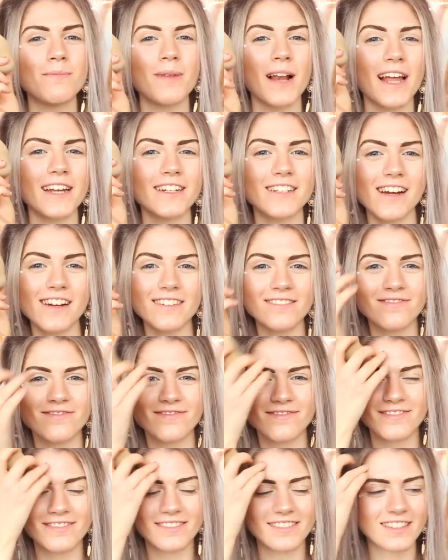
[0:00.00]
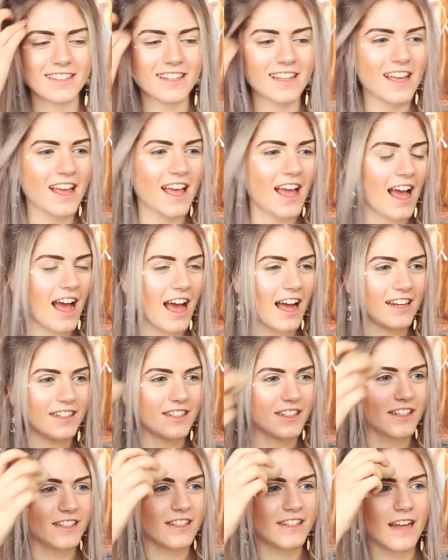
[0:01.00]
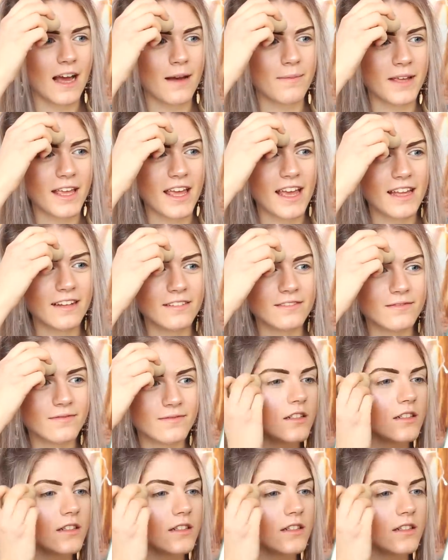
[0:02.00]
blender and just dabbing it in.